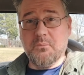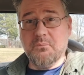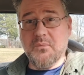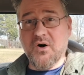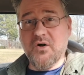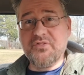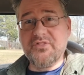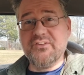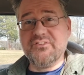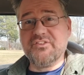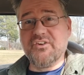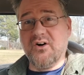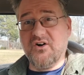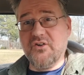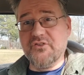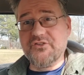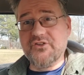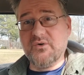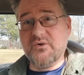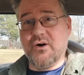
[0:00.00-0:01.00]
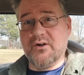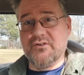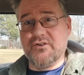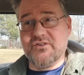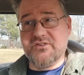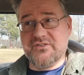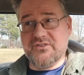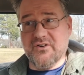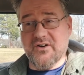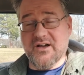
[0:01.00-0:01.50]
Malthus also
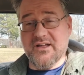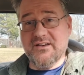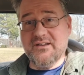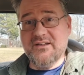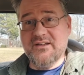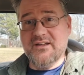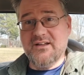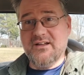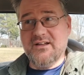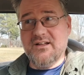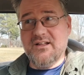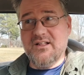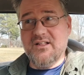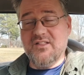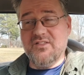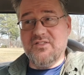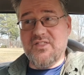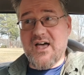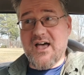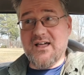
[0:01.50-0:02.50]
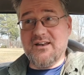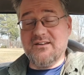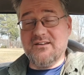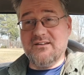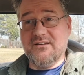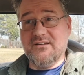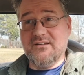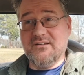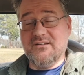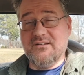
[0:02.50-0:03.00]
understood that
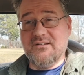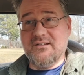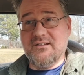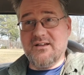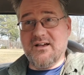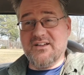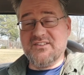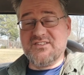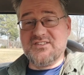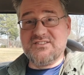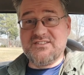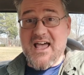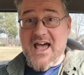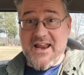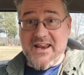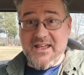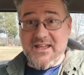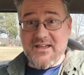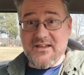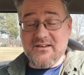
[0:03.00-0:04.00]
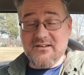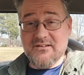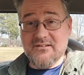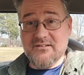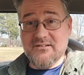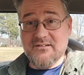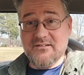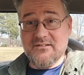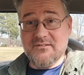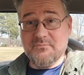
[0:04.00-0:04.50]
a static
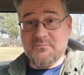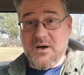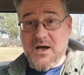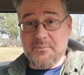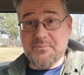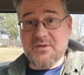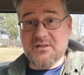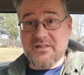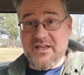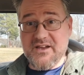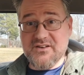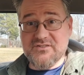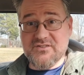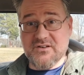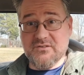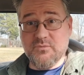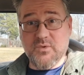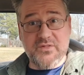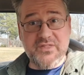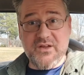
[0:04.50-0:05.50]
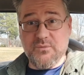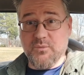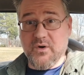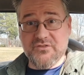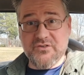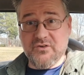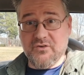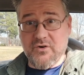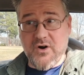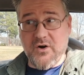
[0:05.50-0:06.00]
population, one that
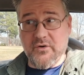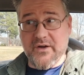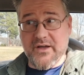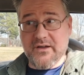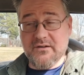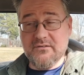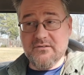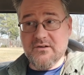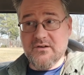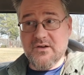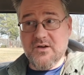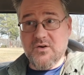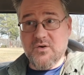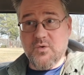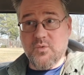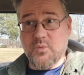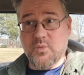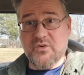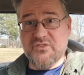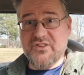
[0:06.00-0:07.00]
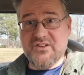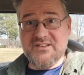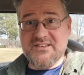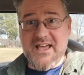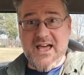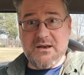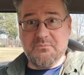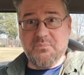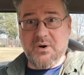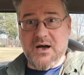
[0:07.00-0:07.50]
wasn't growing, was a
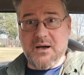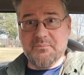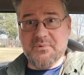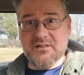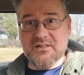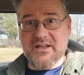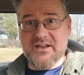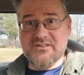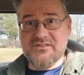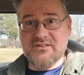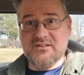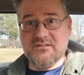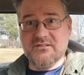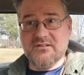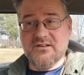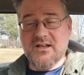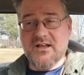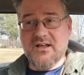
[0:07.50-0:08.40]
dead population.